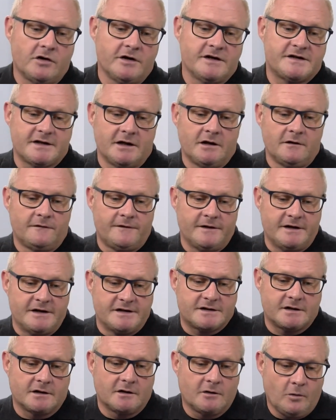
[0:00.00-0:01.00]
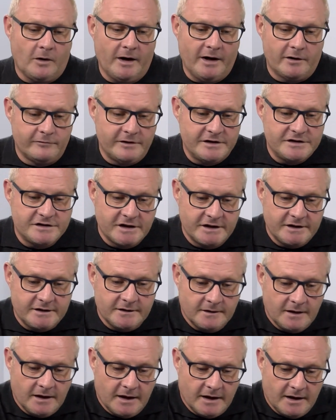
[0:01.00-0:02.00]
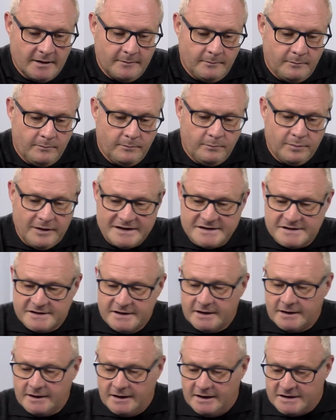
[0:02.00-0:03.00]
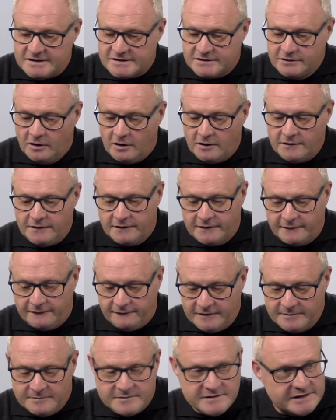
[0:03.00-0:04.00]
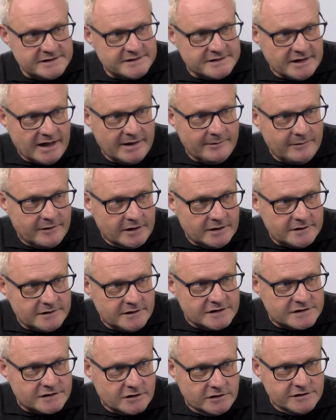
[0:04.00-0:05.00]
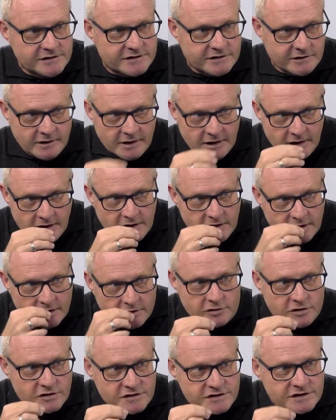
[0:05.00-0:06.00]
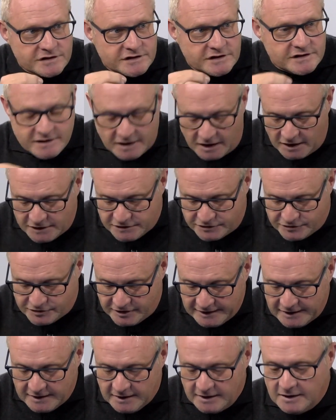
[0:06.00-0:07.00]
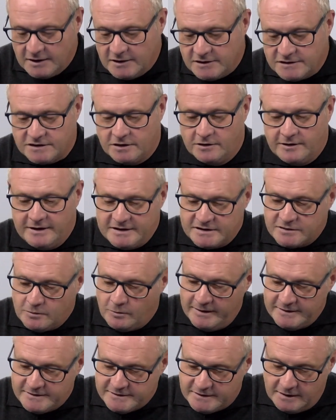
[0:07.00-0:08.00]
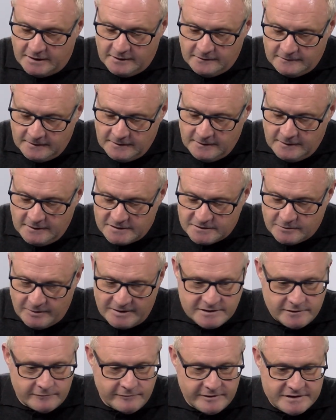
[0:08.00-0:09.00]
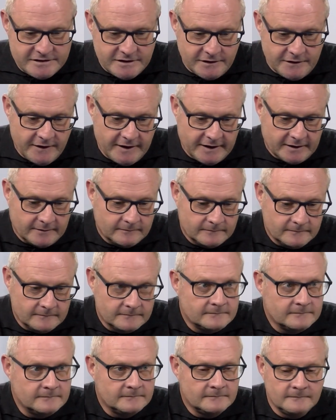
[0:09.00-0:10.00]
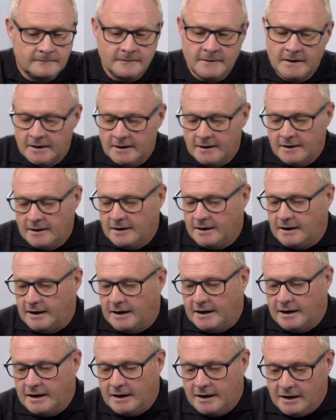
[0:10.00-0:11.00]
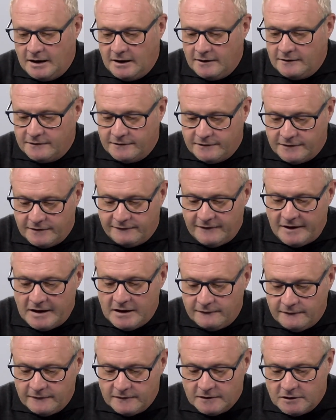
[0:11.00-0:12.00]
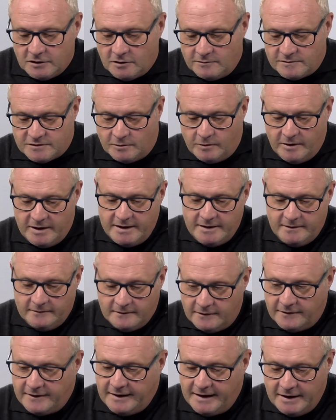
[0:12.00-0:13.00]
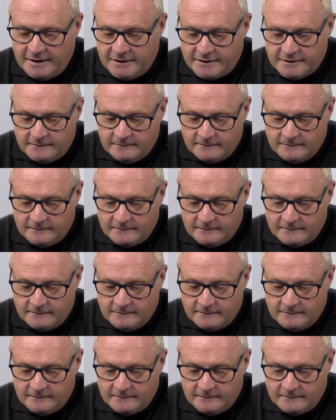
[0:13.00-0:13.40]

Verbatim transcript: itself is quite a rigid uh, plastic. It's not the flimsy type that, that's going to crush as you start to drink. Right. So it's quite a it's quite a rigid thing. Yep. Uh, the valve comes away at the end,